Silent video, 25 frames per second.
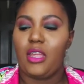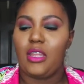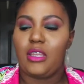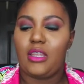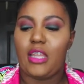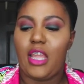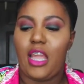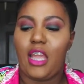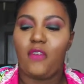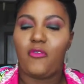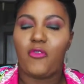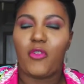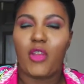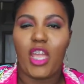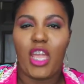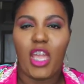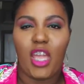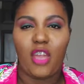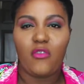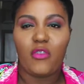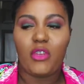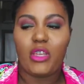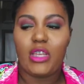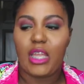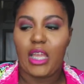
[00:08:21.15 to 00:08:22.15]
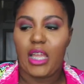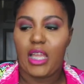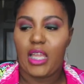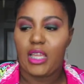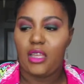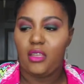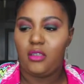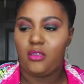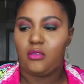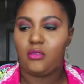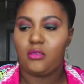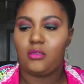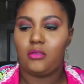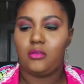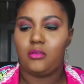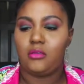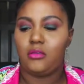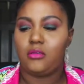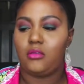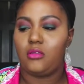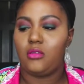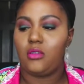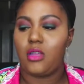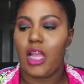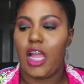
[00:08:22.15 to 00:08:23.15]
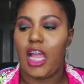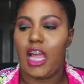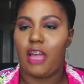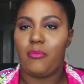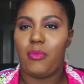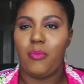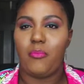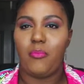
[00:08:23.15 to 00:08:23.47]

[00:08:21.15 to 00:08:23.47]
Now for every day, I've